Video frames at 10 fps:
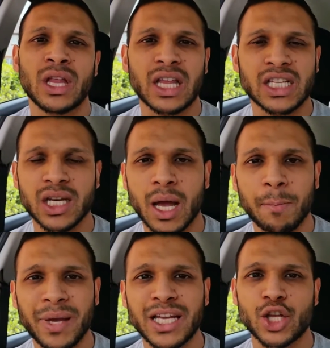they start
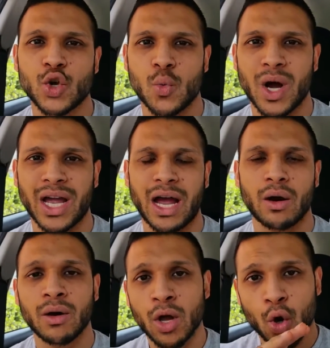impeding your
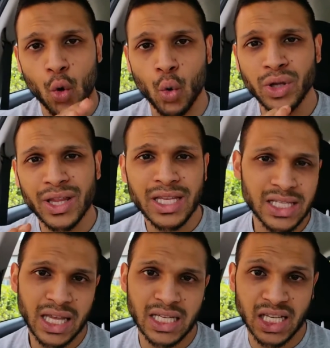workout. All of these
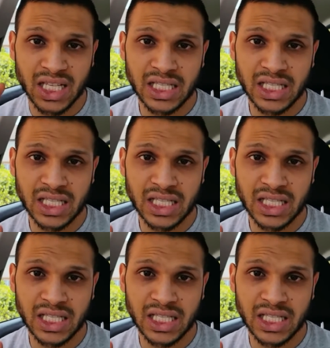things are